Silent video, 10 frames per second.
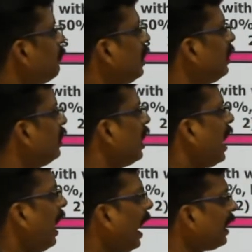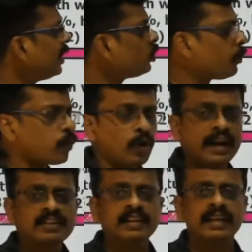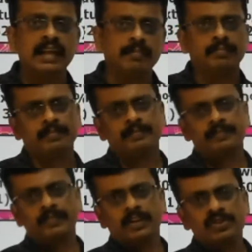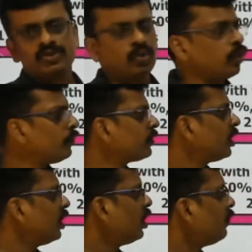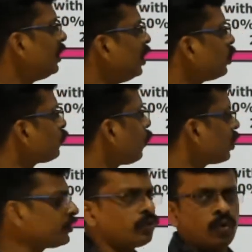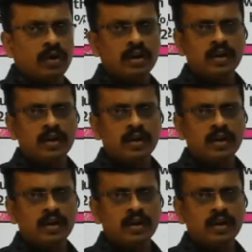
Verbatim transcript: been added to product M? So we need to focus on